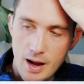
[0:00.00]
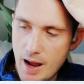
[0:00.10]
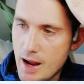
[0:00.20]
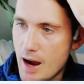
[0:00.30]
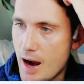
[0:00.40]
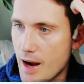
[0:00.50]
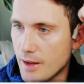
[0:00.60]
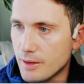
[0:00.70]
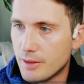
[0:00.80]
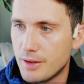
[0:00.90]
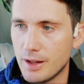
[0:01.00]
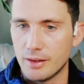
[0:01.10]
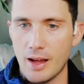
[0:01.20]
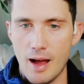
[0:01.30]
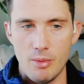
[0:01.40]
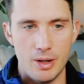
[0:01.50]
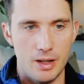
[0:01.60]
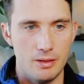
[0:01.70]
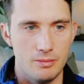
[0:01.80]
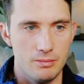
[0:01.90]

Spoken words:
AI things happening,